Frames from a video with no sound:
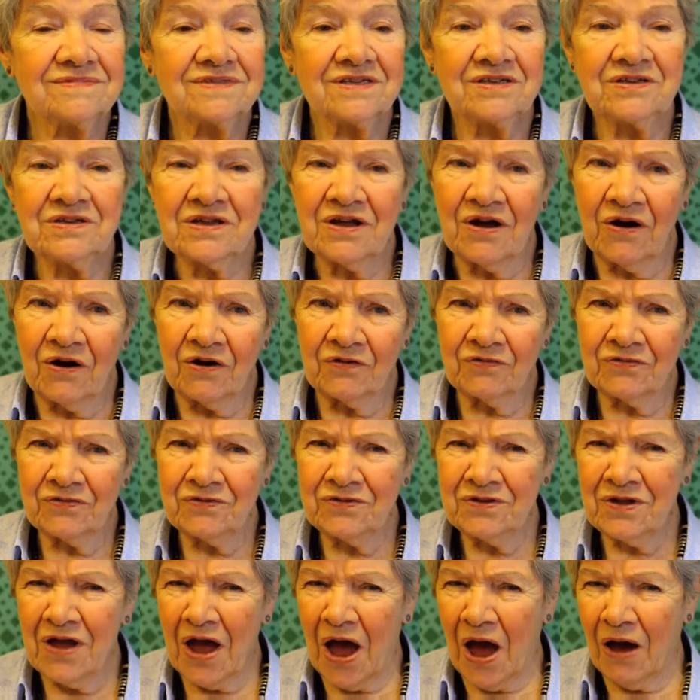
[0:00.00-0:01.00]
No,
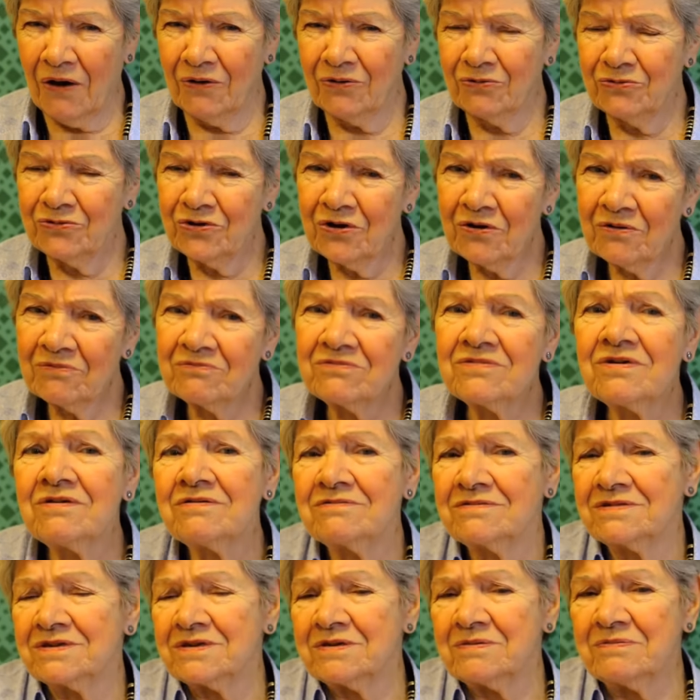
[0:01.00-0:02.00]
not quite,
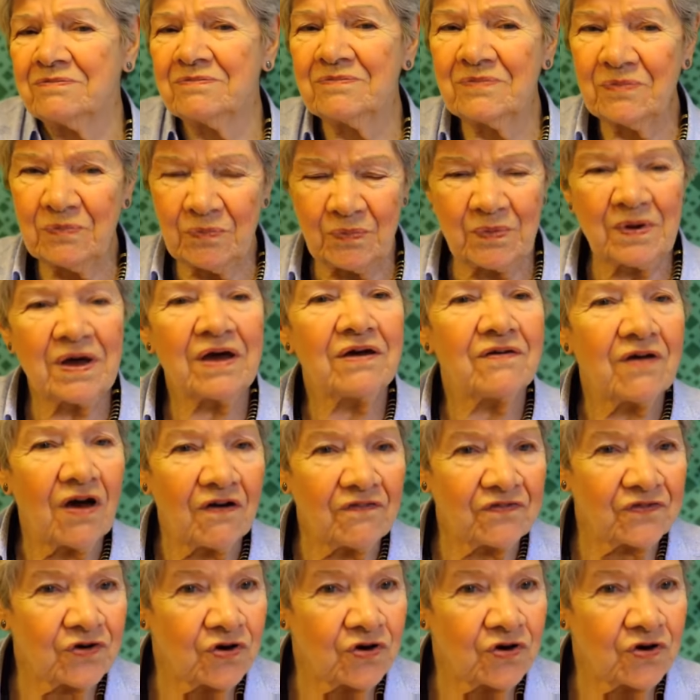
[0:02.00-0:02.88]
but not bad.